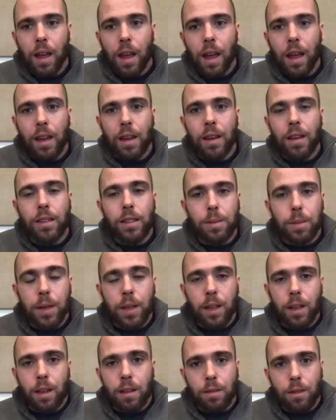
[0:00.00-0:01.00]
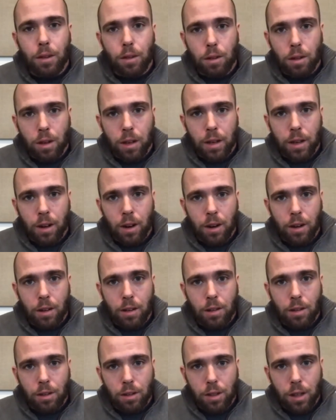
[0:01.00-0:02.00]
And speaking of Google and
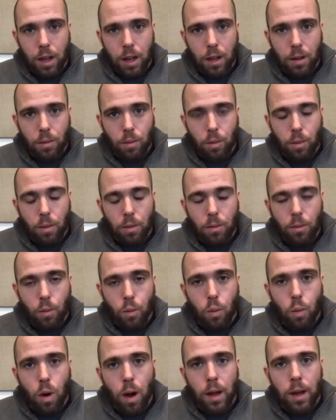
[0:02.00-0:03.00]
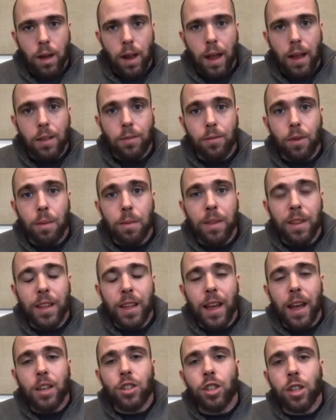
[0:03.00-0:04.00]
articles, uh, what uh, from
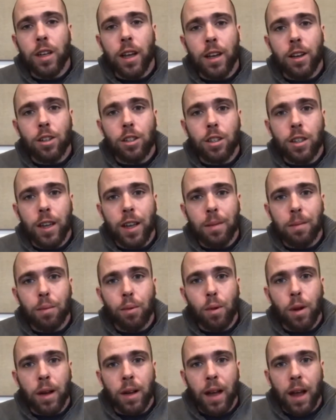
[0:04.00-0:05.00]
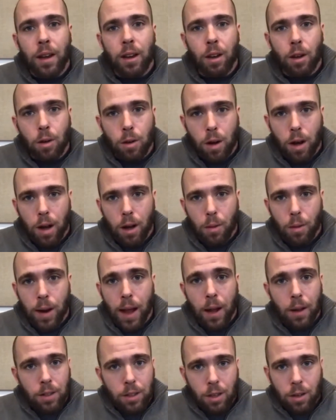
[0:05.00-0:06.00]
the educator standpoint? I know uh, when
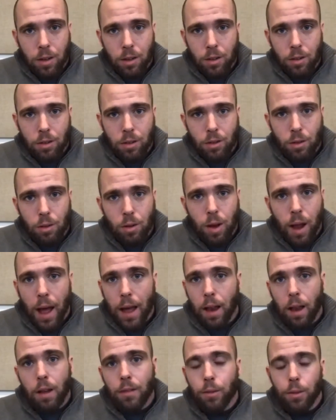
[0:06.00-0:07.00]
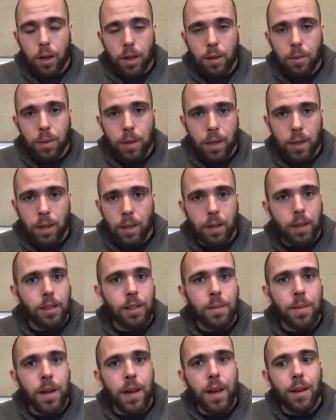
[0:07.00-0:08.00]
I was going through school, I loved Wikipedia
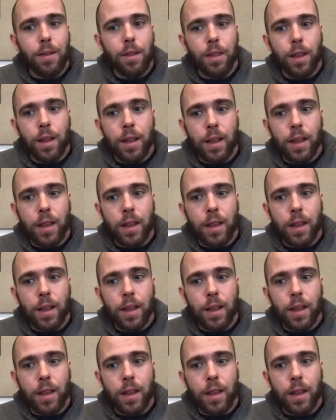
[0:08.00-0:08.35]
because it made everything